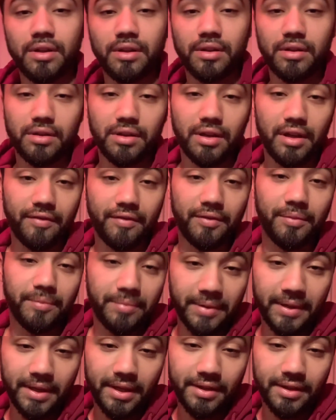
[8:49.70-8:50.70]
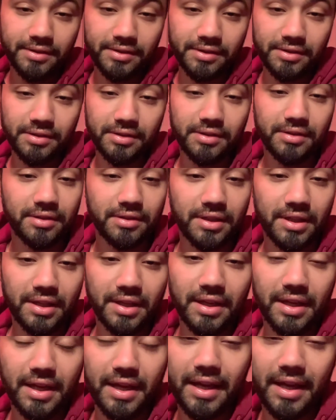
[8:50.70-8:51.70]
Love and peace.
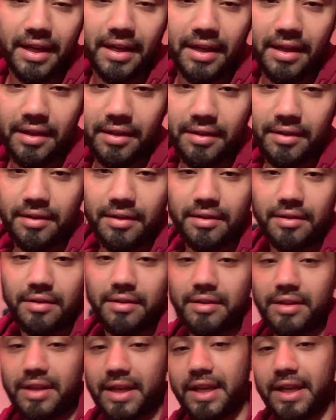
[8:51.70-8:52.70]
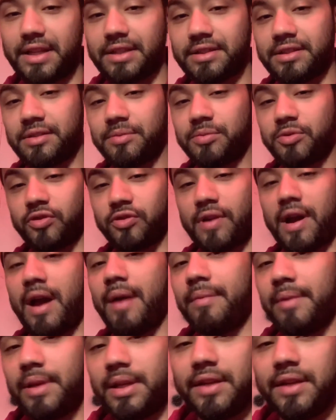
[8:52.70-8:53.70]
And like and
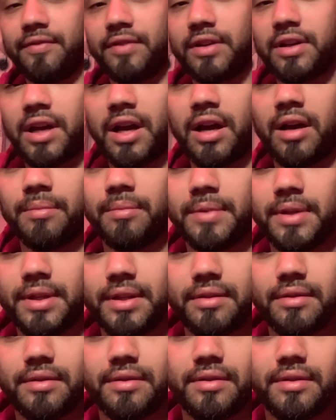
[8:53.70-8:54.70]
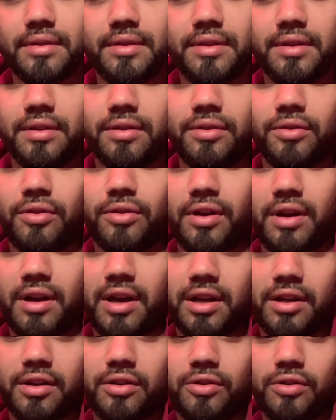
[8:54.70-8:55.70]
subscribe and leave a comment.
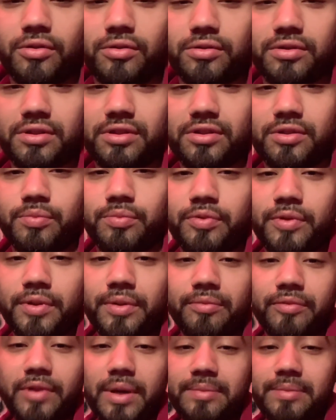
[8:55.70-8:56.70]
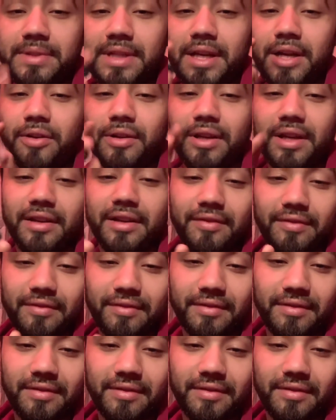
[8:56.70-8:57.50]
Nah, bro, Supreme Reptile Life.